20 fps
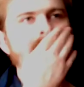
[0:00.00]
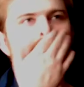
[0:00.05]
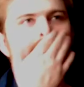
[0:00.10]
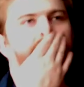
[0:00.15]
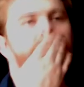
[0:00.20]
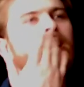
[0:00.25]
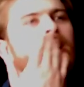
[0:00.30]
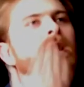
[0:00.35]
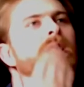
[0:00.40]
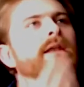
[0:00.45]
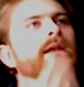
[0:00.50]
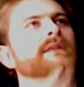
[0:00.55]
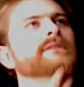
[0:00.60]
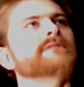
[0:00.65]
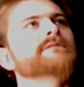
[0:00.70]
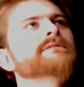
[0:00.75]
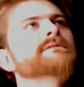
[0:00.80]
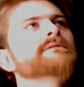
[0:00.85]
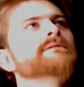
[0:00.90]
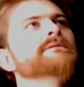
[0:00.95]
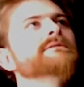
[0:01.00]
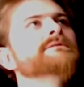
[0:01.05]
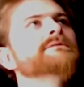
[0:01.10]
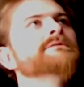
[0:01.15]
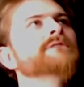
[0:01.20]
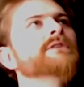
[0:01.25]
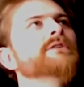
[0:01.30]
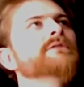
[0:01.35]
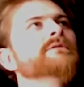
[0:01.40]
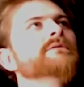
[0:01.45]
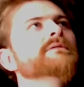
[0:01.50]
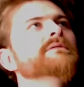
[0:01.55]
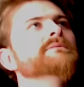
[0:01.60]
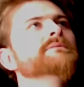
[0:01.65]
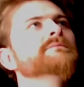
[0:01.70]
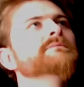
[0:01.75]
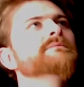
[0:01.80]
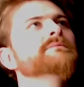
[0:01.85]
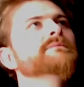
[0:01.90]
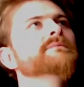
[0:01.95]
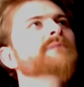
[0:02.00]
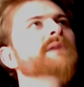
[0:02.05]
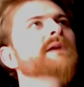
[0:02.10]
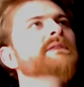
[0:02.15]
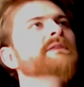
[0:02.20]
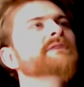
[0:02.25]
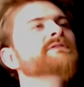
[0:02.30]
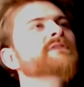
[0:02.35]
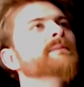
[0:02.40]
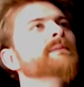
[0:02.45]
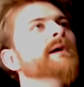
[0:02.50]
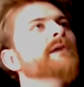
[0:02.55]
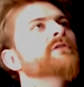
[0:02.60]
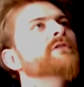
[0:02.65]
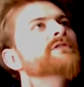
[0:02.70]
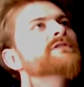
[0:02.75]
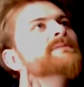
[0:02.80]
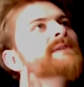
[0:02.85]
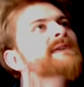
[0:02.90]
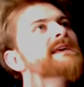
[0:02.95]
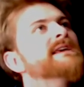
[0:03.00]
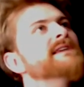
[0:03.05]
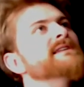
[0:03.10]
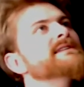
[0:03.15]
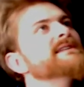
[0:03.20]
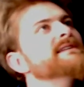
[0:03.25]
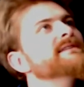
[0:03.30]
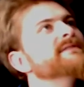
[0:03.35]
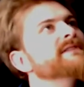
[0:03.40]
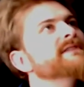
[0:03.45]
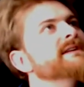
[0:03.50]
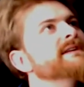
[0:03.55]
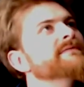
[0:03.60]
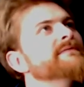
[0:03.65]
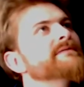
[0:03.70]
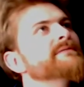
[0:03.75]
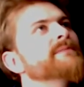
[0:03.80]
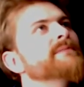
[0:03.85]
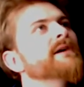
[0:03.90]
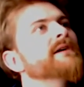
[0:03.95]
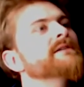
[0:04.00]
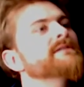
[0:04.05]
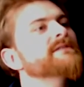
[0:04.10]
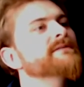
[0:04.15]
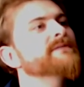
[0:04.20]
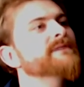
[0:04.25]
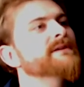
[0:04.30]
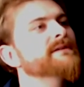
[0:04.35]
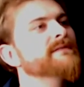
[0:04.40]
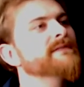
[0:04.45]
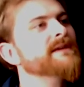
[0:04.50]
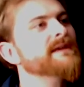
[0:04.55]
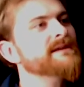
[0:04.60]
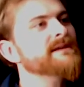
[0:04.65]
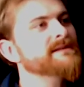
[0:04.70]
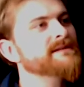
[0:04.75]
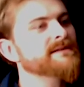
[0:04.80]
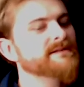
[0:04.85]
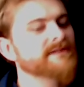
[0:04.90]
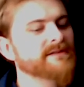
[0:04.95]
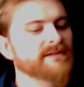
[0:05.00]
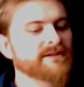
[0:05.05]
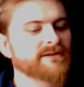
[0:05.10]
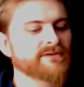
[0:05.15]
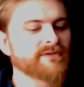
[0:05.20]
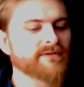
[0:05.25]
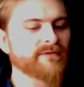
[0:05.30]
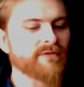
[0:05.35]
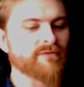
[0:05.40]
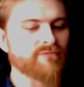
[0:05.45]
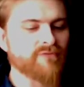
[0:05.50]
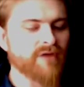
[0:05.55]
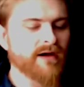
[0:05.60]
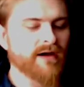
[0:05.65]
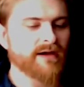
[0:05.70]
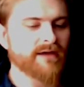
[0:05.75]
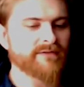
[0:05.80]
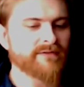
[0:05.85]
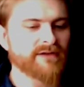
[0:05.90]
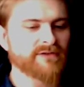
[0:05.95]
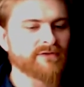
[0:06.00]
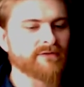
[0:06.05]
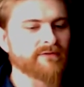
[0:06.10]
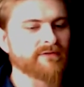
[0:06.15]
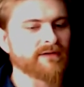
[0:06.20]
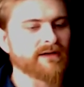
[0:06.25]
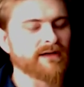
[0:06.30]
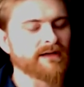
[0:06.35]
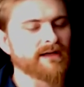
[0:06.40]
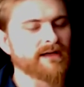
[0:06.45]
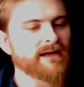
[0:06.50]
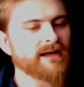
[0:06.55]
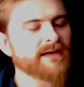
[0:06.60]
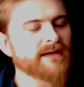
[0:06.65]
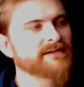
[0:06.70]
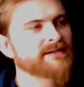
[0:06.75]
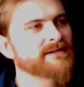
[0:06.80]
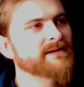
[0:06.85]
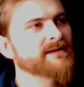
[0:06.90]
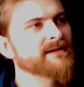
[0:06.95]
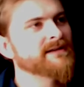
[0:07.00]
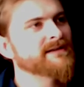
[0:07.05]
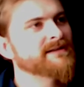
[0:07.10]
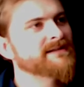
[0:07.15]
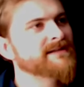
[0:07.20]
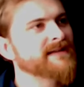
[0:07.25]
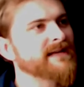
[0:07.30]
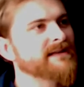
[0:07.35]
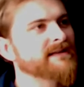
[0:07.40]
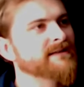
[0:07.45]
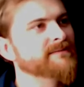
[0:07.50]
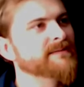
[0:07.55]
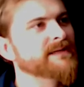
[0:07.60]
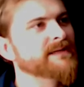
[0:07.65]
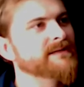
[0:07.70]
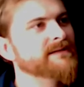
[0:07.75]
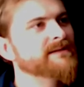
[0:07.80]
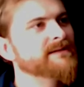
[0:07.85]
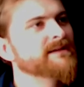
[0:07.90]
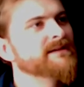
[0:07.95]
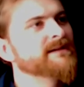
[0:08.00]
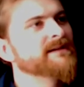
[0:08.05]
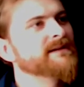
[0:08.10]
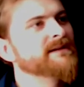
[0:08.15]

Right, yeah, and it's so, and they've somehow got some heat, even parts of it have heated, so they sort of arrive in a sort of glass settlement